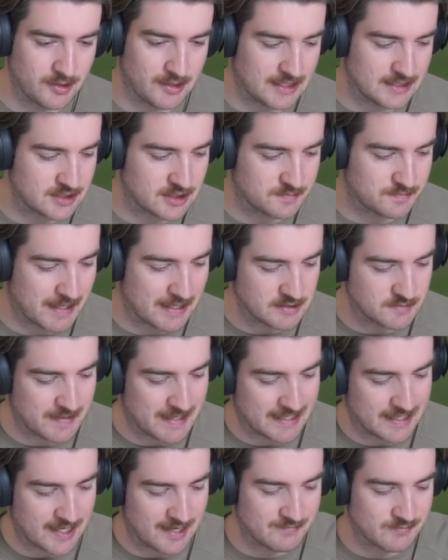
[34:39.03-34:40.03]
Let's just bounce
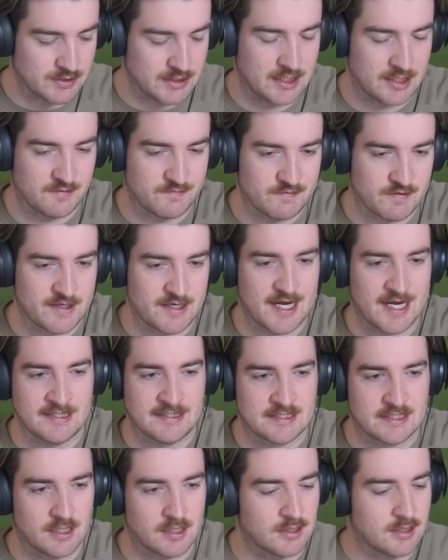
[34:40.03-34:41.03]
back in a really good front nine
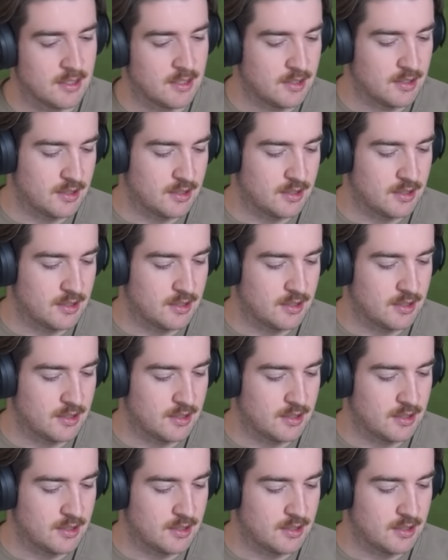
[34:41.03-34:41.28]
still.